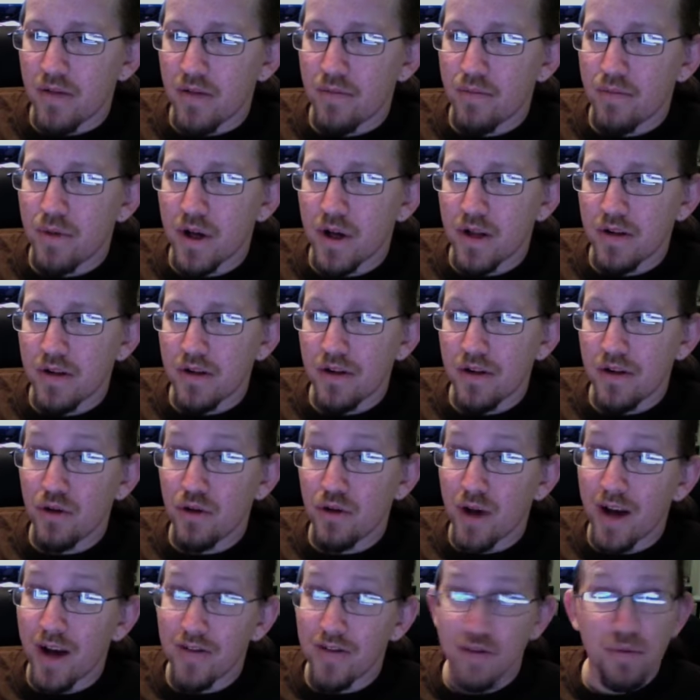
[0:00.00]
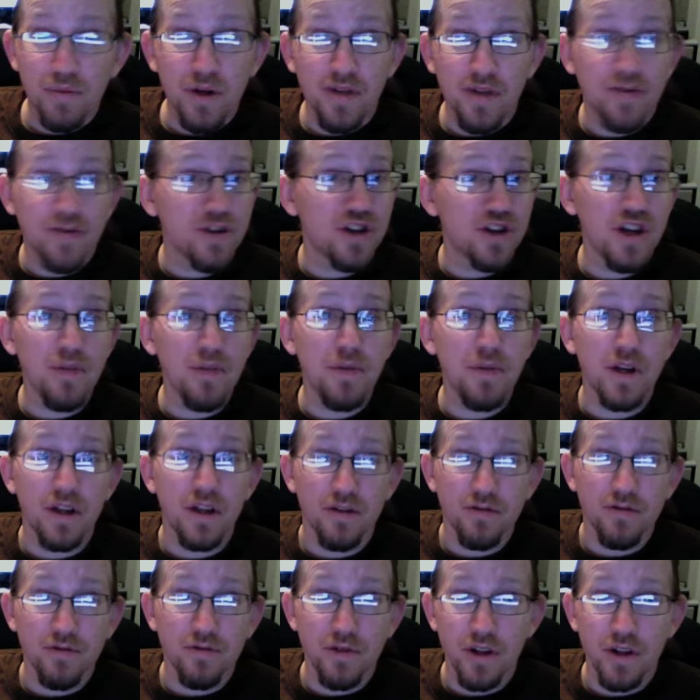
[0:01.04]
But you have to pay for shipping
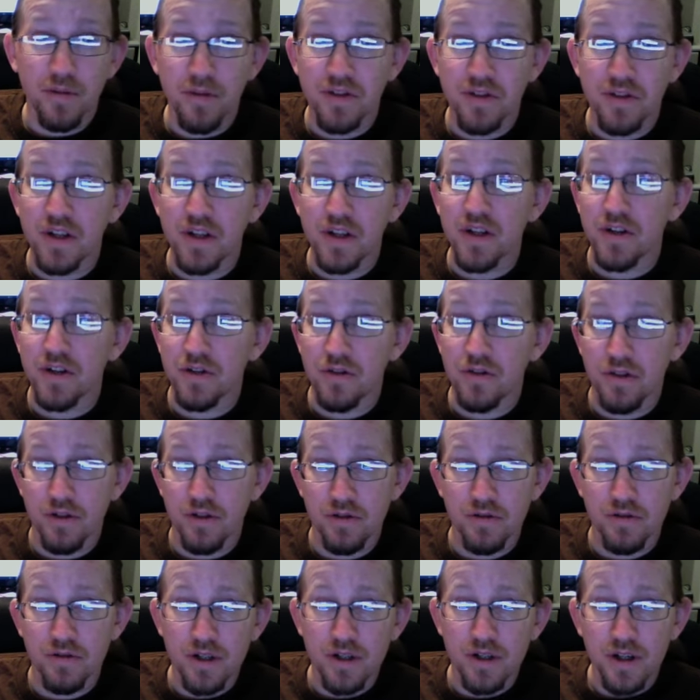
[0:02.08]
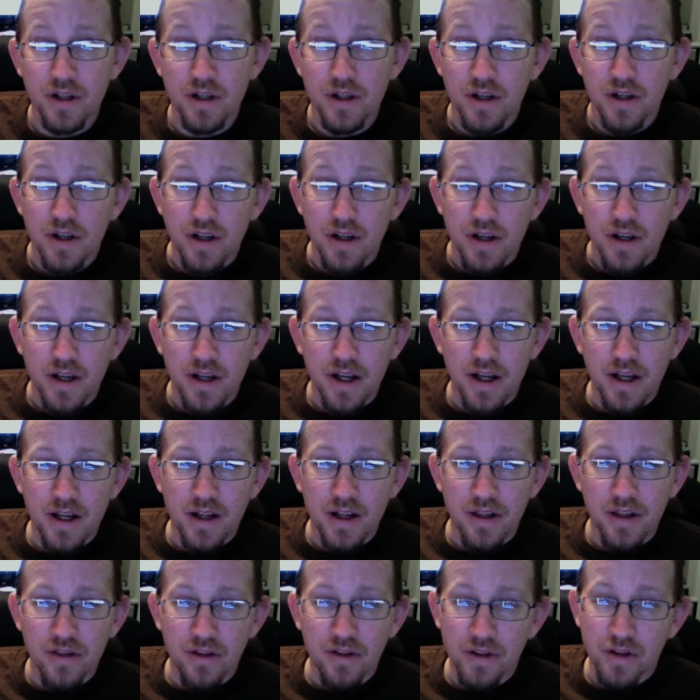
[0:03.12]
for them to send it to you. And
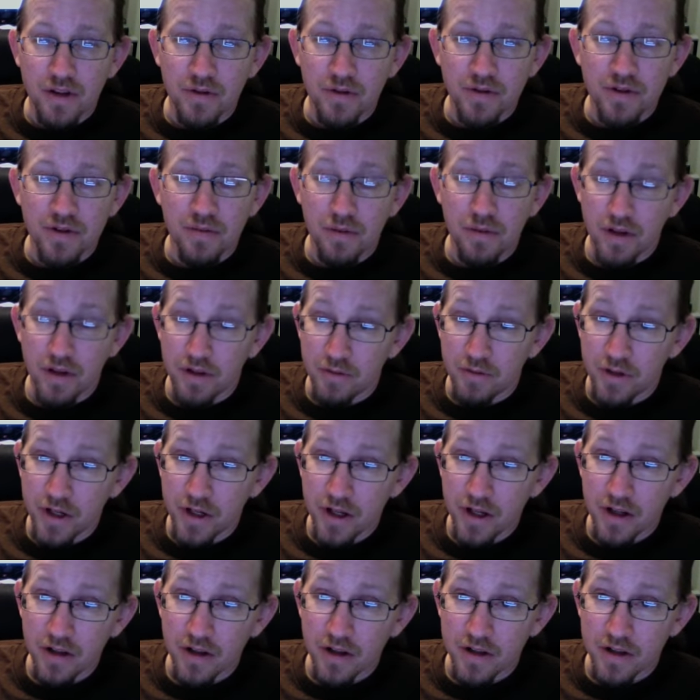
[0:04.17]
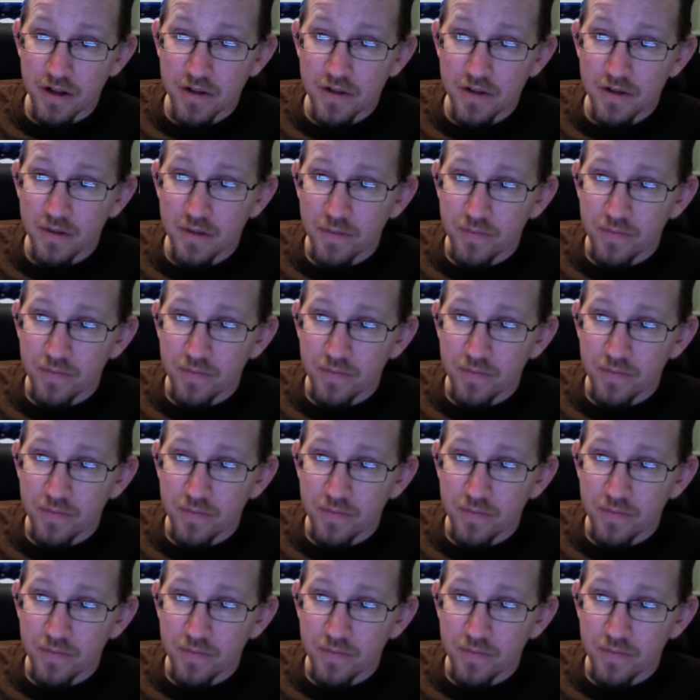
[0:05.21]
I thought that was completely ridiculous.